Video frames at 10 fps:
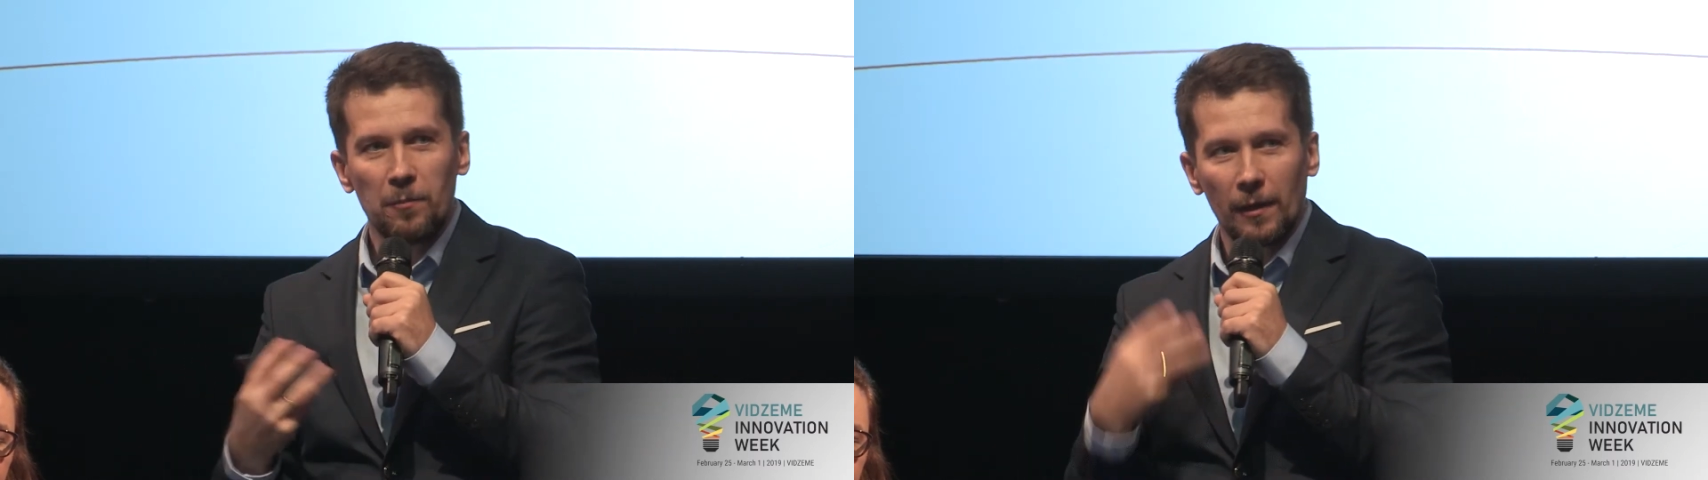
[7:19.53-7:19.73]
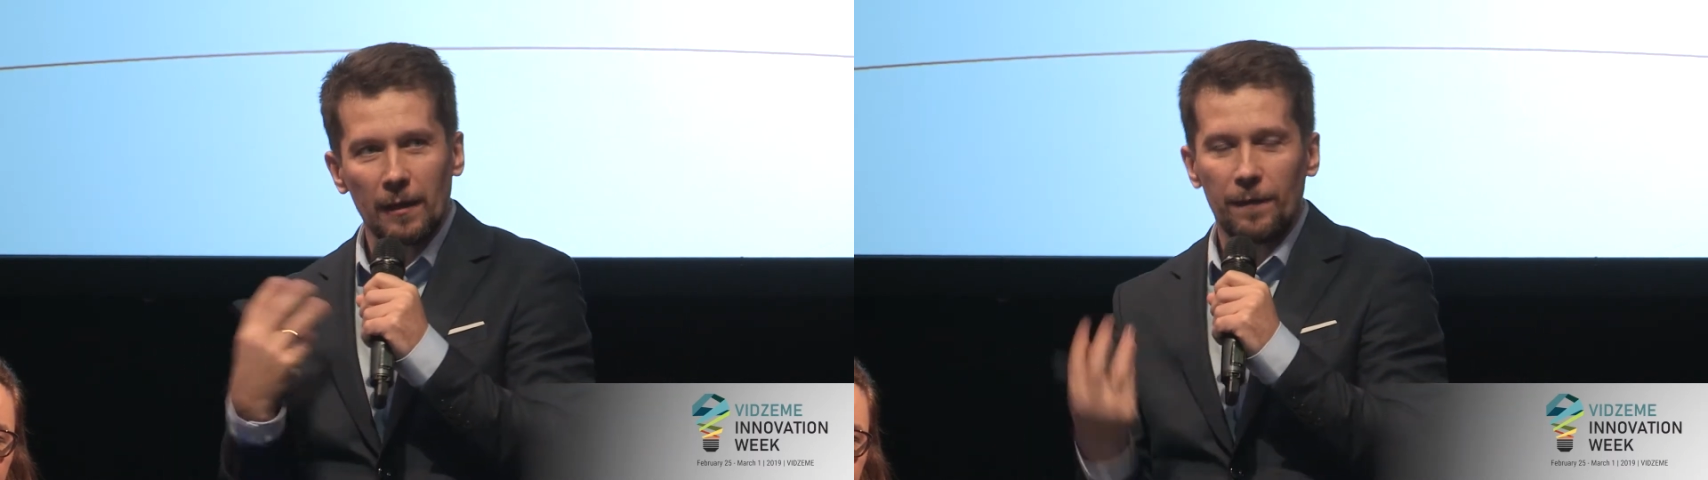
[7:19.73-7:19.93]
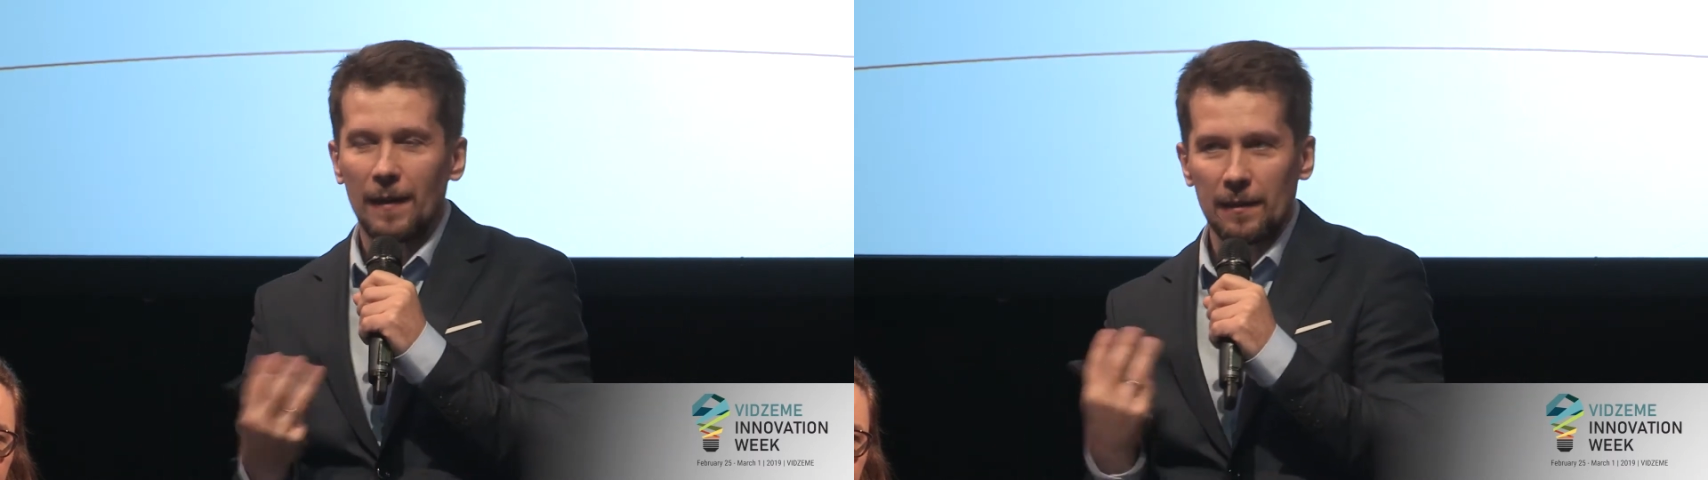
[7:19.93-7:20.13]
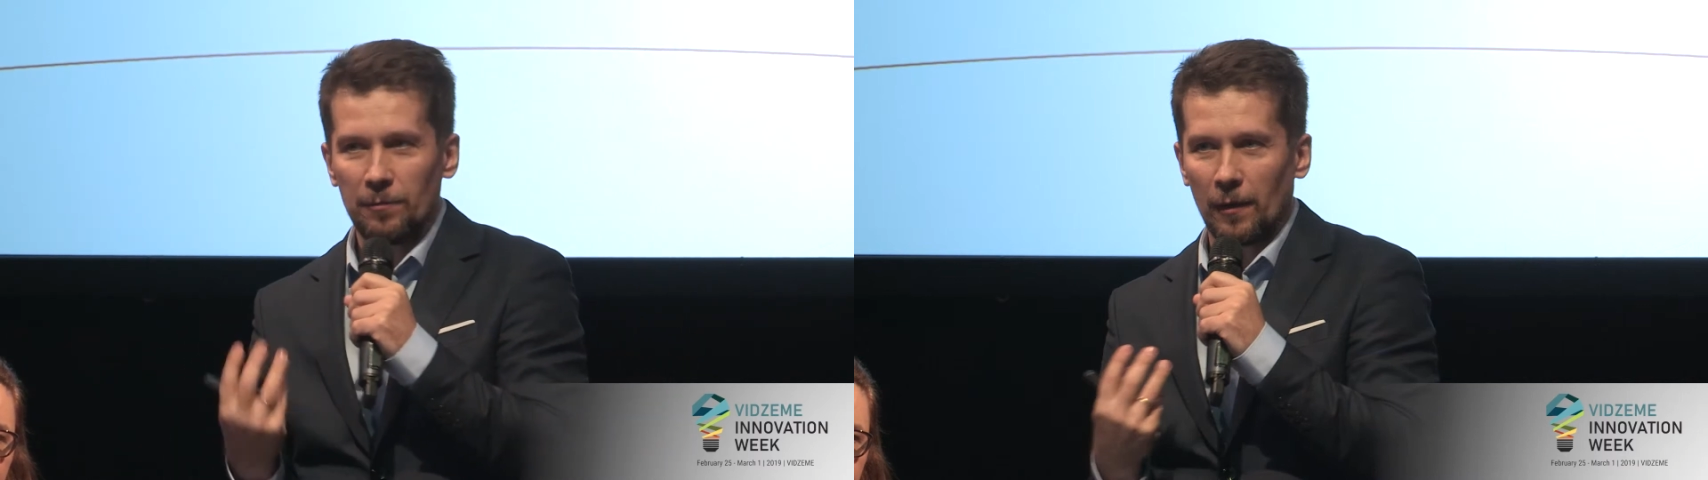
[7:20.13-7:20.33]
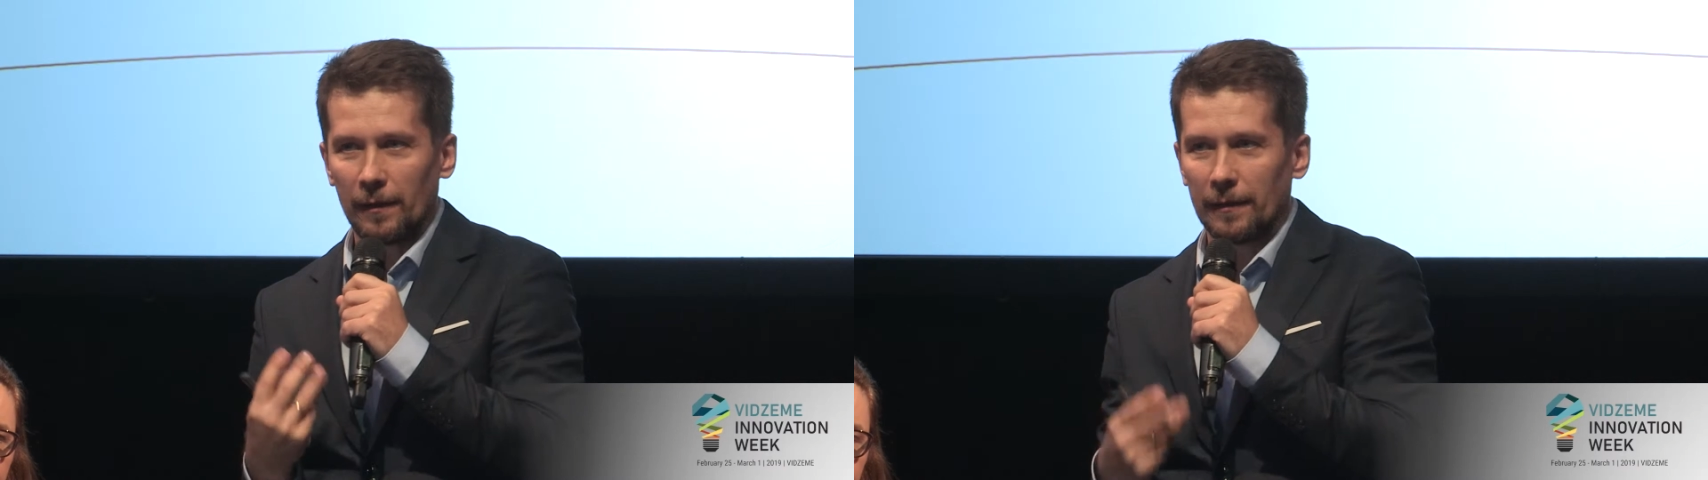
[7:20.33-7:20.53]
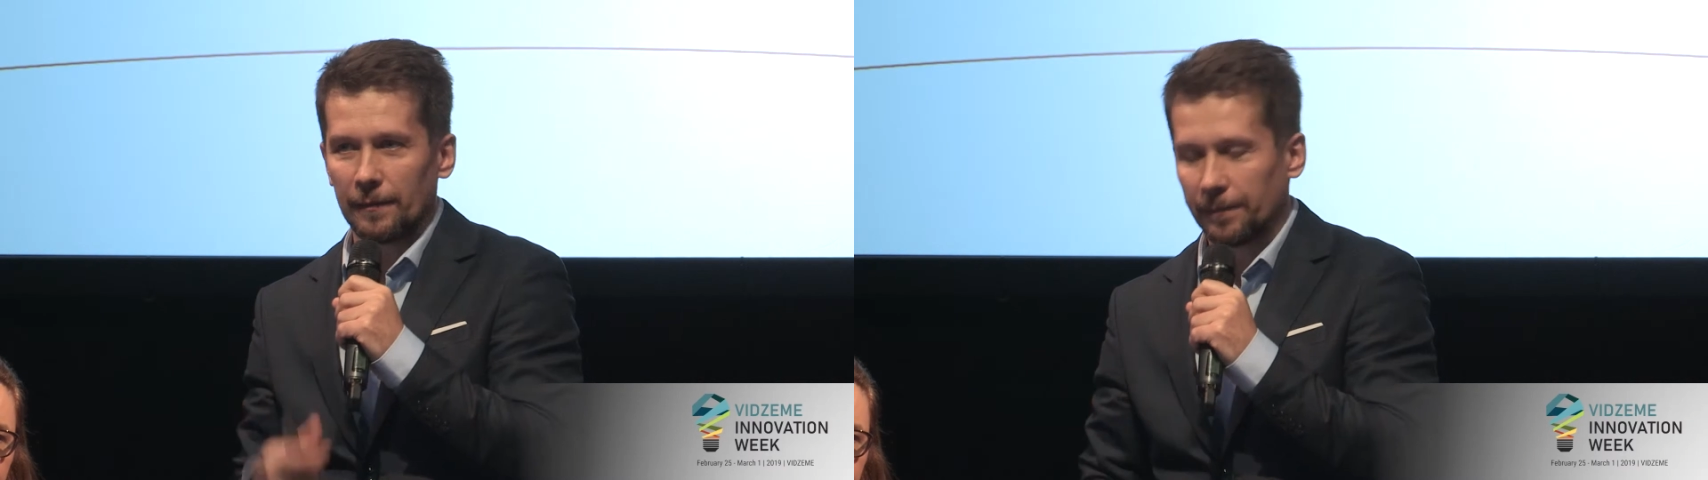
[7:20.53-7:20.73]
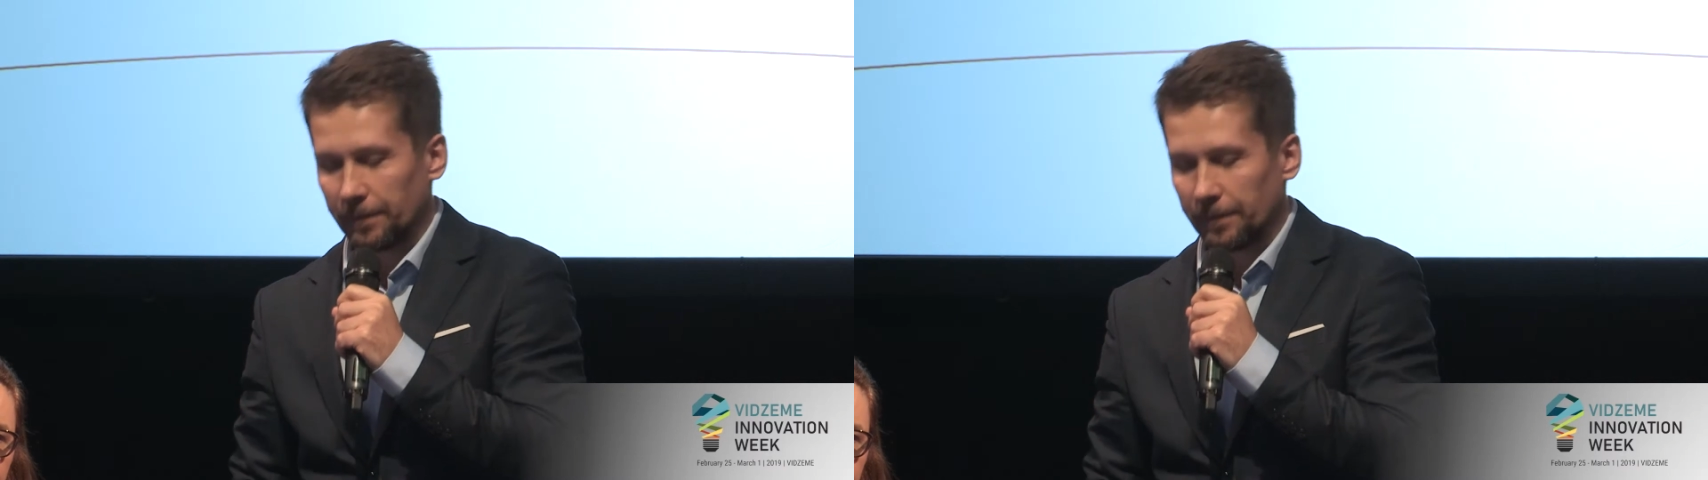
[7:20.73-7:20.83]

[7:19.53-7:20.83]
more advanced model.